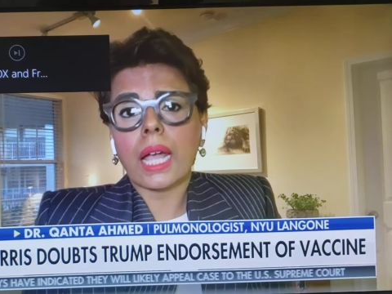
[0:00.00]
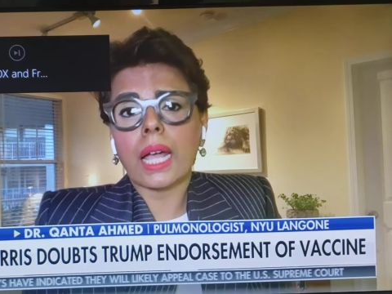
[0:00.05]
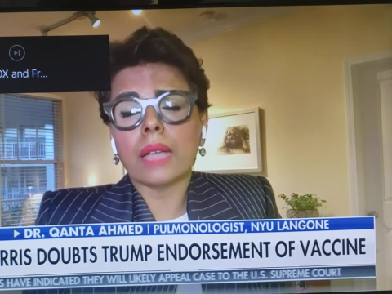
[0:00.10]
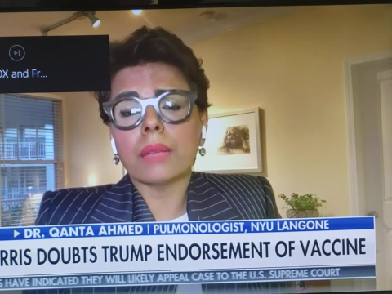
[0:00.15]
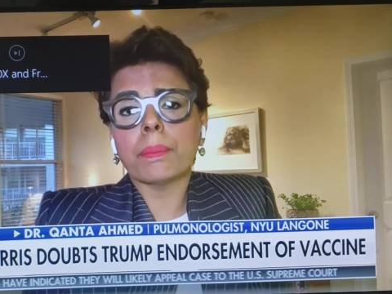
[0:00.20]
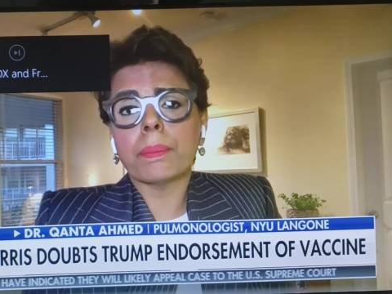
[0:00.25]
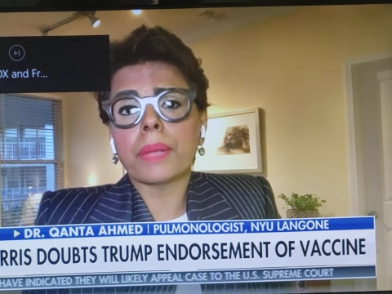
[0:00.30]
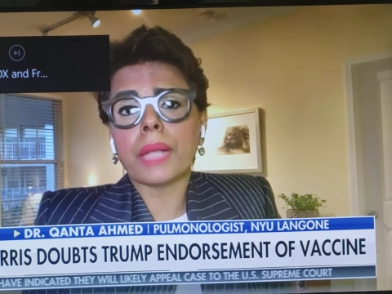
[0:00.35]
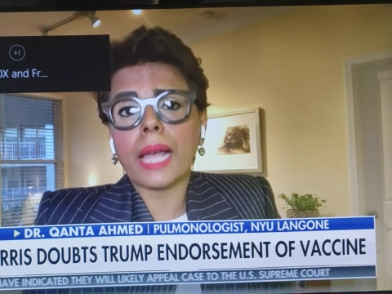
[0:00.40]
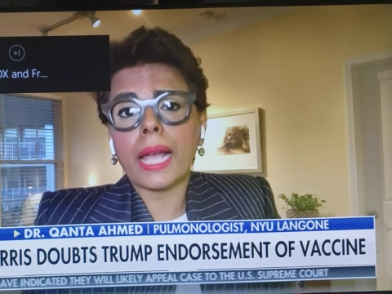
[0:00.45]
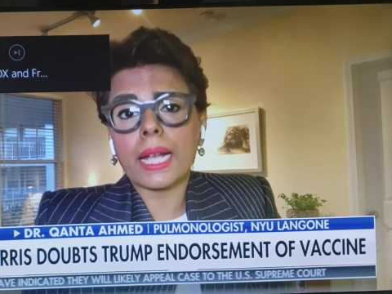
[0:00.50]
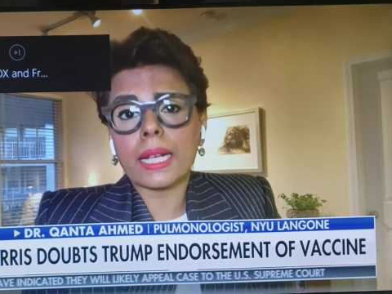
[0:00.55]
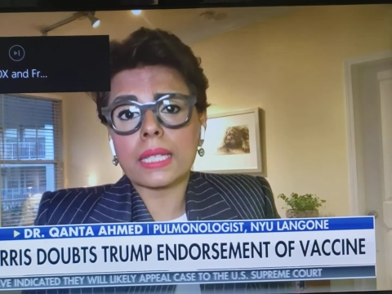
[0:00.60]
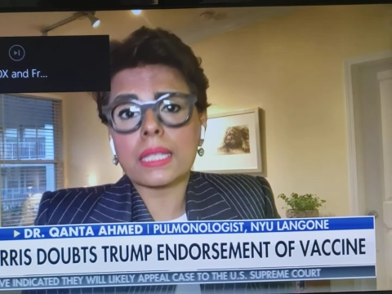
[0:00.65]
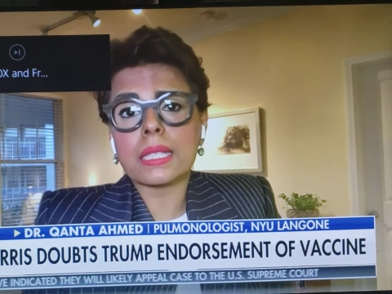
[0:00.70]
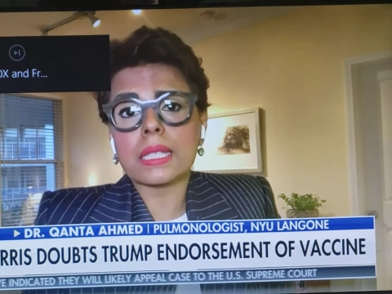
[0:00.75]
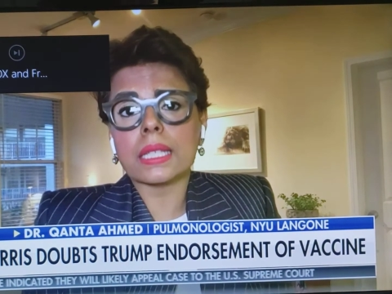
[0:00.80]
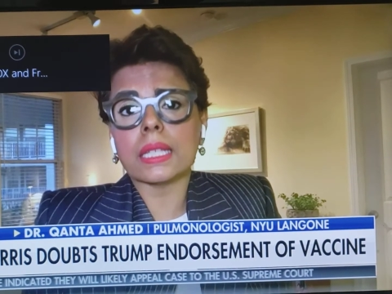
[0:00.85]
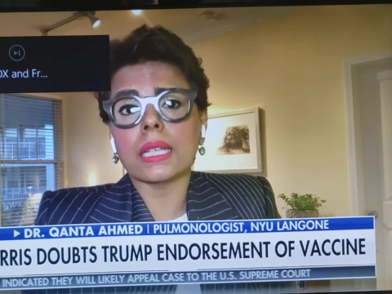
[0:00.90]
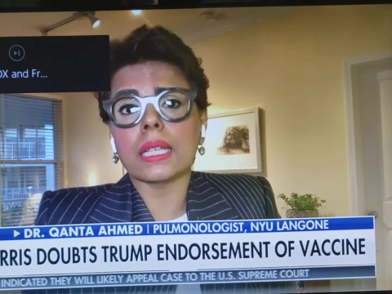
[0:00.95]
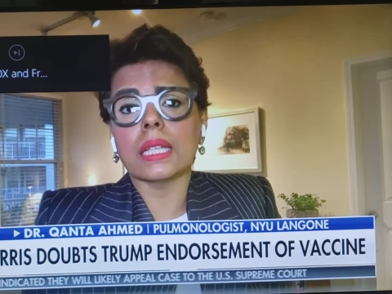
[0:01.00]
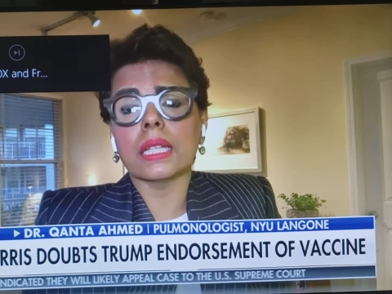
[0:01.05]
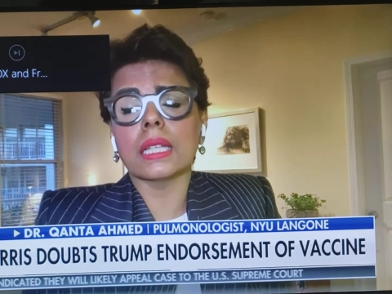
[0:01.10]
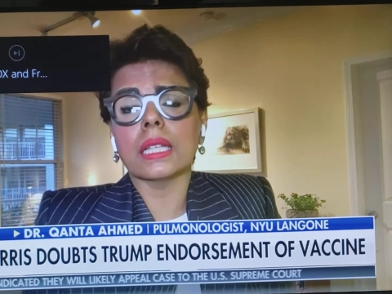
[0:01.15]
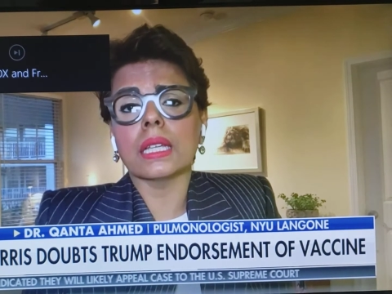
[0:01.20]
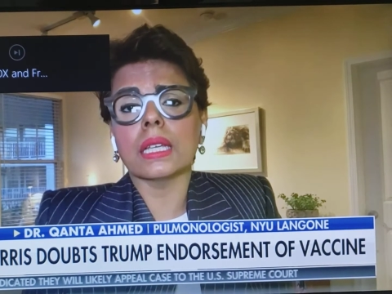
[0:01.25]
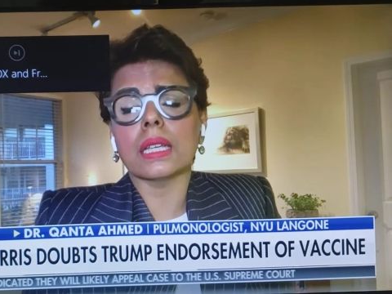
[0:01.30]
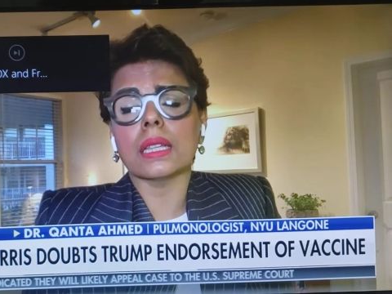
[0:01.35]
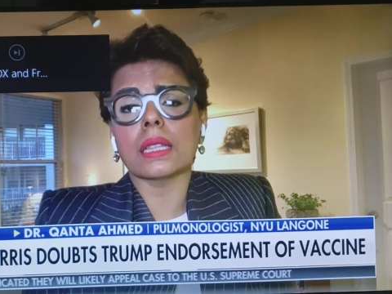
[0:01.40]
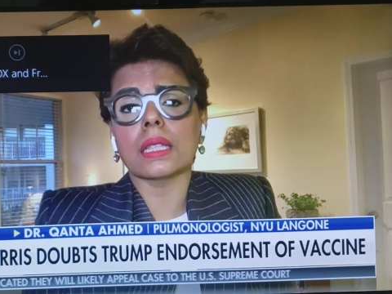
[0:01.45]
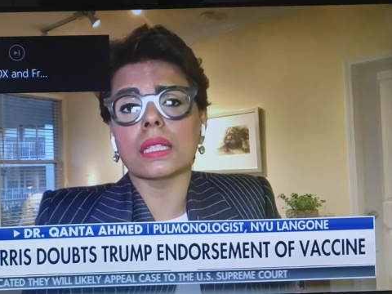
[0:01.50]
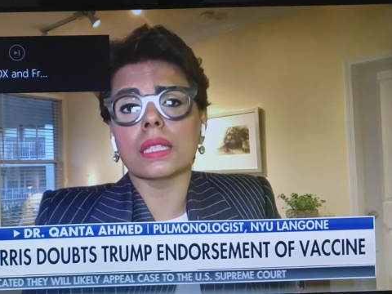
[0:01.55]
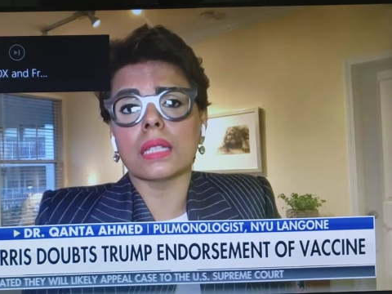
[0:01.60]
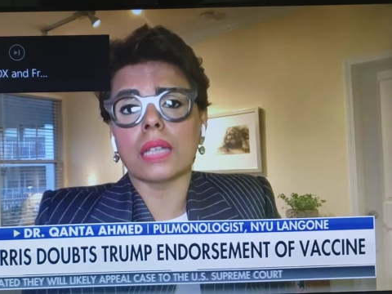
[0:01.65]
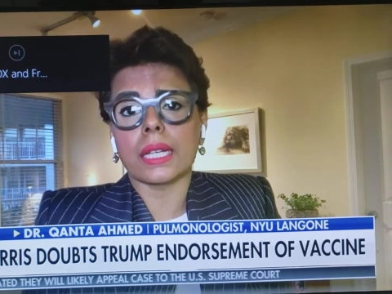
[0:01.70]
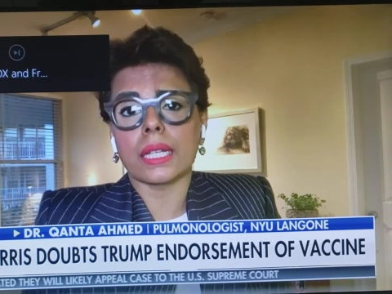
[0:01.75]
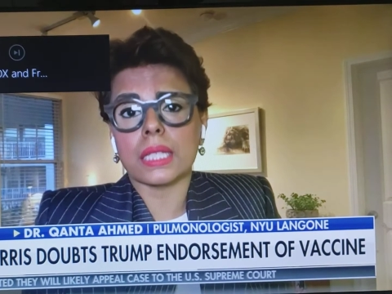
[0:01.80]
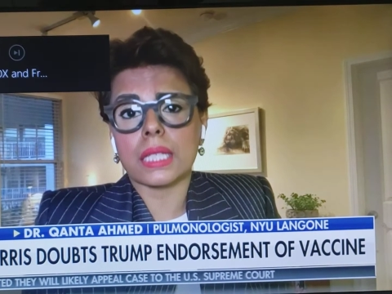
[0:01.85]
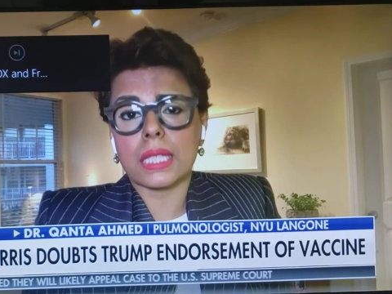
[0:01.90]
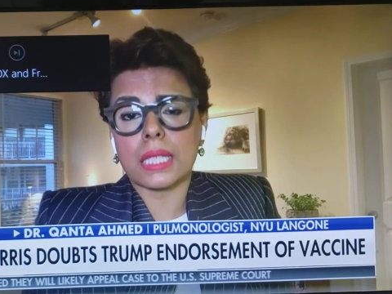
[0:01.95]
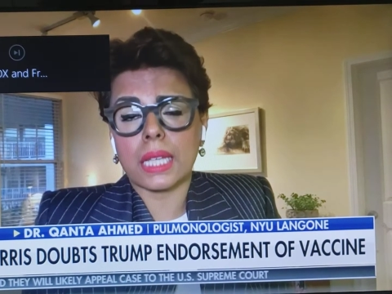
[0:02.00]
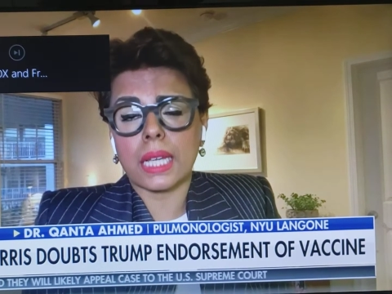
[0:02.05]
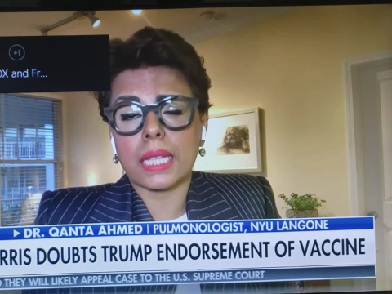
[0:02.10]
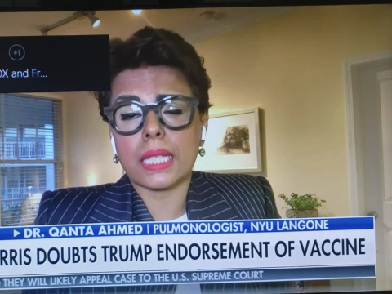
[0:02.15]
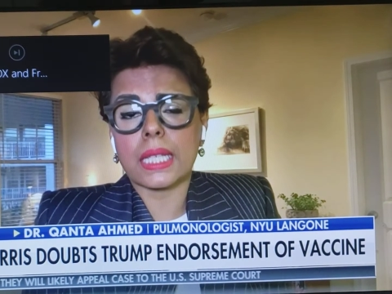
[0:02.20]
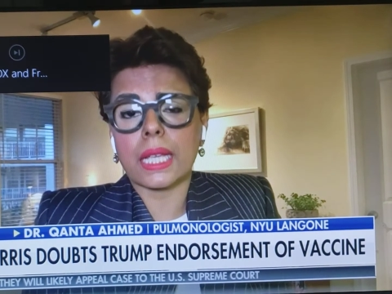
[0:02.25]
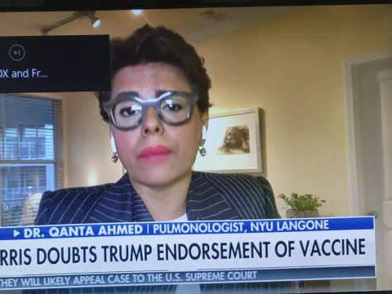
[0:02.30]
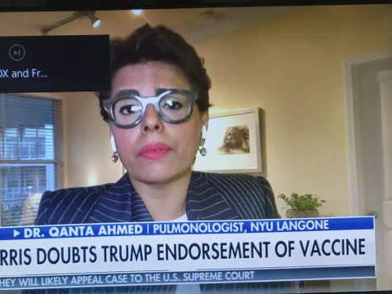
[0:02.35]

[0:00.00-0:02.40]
And Blacks in the United States,